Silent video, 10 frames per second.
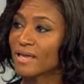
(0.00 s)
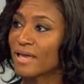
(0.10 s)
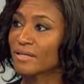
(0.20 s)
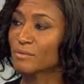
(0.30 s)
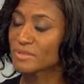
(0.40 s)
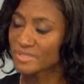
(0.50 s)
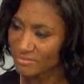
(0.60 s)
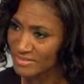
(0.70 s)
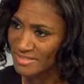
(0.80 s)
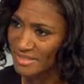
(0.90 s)
and I was
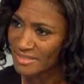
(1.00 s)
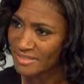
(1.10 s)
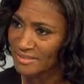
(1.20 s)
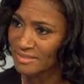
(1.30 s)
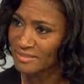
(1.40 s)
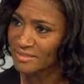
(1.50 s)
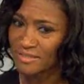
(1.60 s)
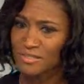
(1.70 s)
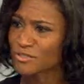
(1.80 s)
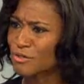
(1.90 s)
devastated,
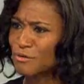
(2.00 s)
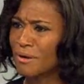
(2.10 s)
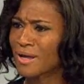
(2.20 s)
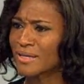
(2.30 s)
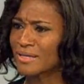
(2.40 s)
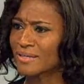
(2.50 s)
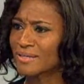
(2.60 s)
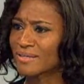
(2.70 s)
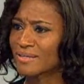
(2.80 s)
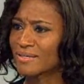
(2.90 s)
and I started crying.
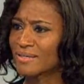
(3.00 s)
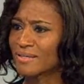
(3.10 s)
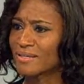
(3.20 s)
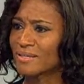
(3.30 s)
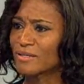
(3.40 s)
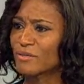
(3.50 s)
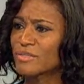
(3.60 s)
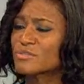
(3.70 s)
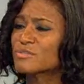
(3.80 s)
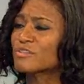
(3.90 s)

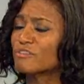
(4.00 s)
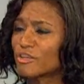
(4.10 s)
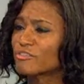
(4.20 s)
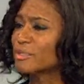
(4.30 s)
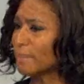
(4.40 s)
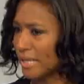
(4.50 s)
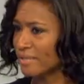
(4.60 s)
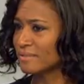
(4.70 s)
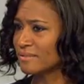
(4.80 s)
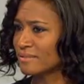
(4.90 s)
This was a lovely man.